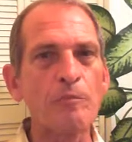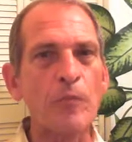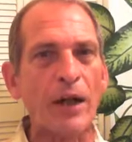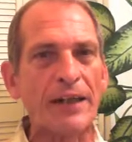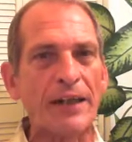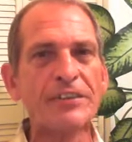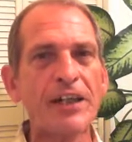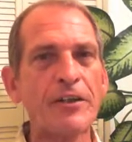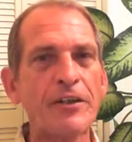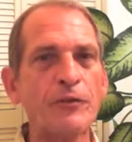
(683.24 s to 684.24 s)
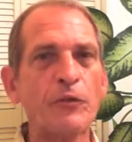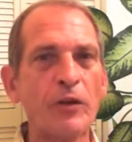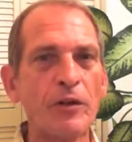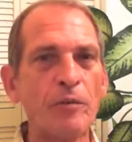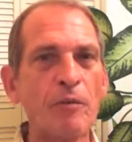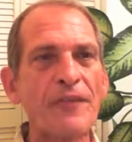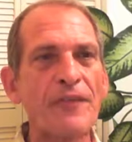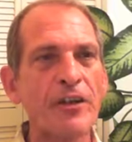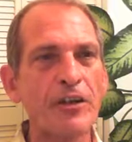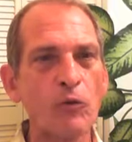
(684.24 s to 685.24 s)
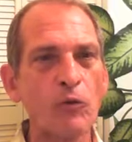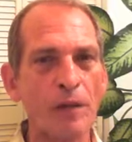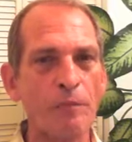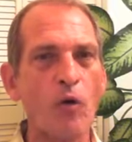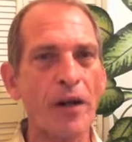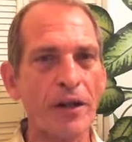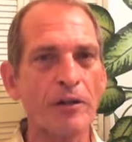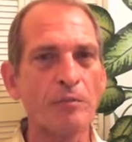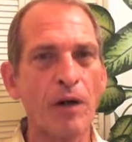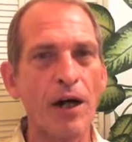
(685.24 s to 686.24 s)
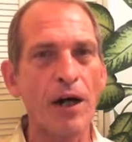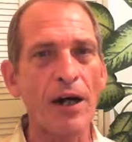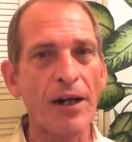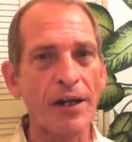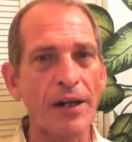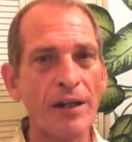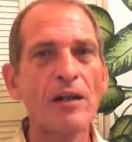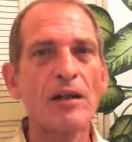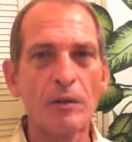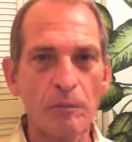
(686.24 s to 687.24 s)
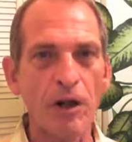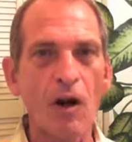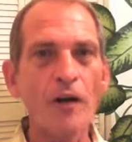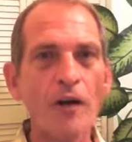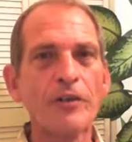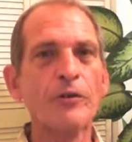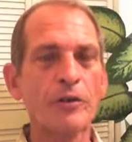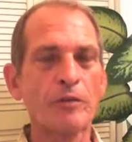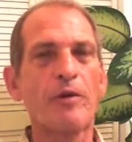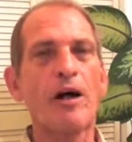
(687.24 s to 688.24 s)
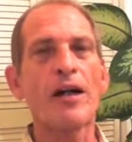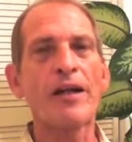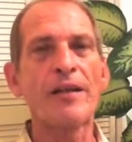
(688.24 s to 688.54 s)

like I said, you might think you want to point at your body, but are you your body?